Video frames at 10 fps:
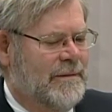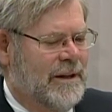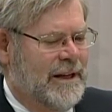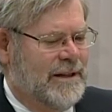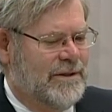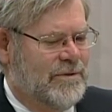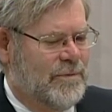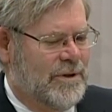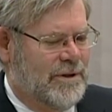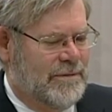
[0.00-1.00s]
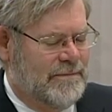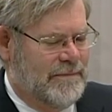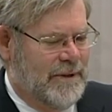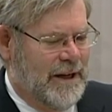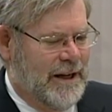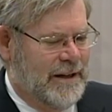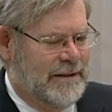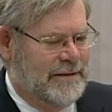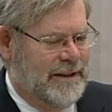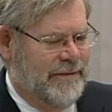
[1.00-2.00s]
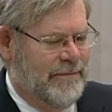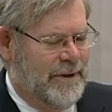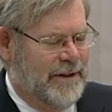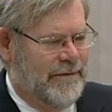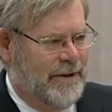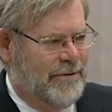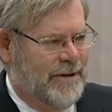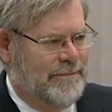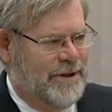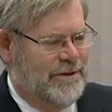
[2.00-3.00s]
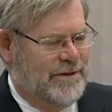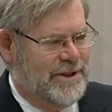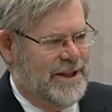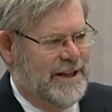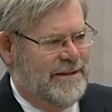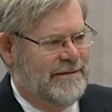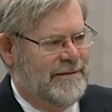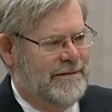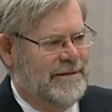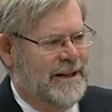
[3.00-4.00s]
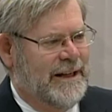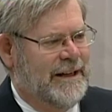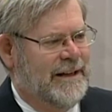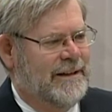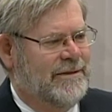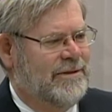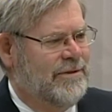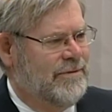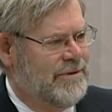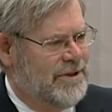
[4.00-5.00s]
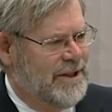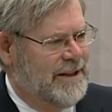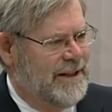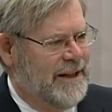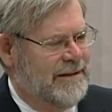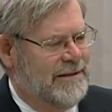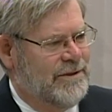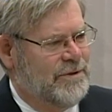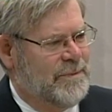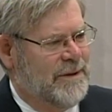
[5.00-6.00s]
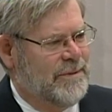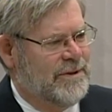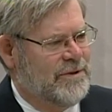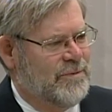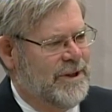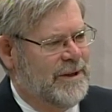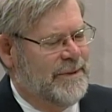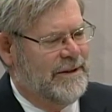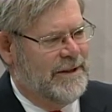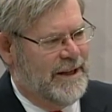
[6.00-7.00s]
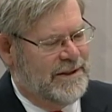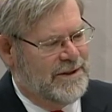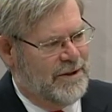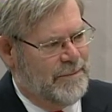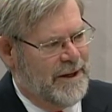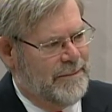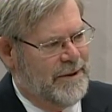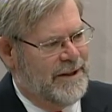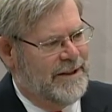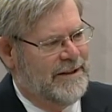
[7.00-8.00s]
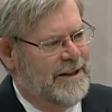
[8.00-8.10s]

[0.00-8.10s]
lands were given by the federal government to the state, and you had seen that in the newspaper this week about Axle Pipeline,